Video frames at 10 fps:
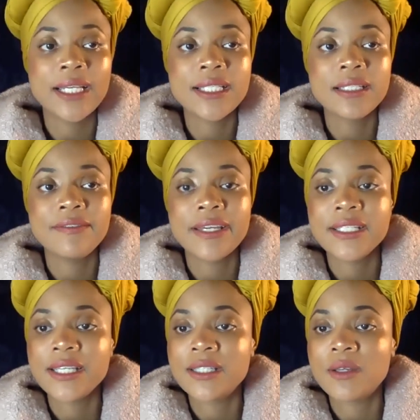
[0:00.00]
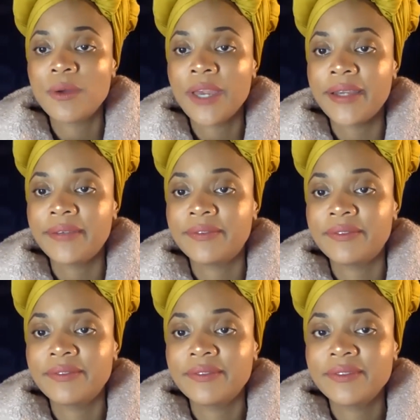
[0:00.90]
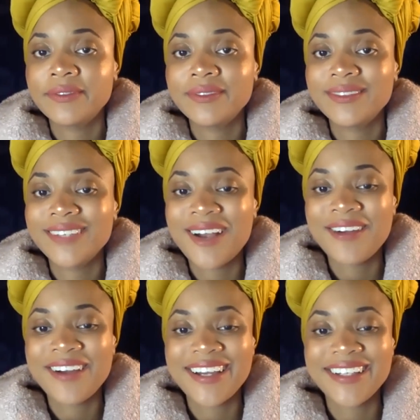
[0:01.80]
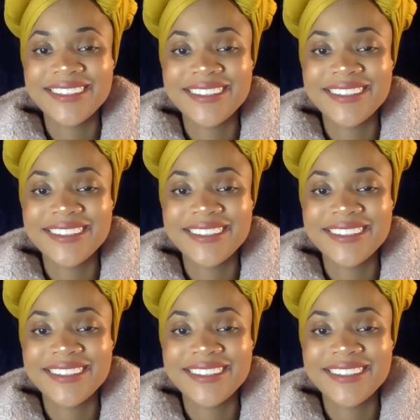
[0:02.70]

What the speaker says: Leslie Faye says, okay. All right.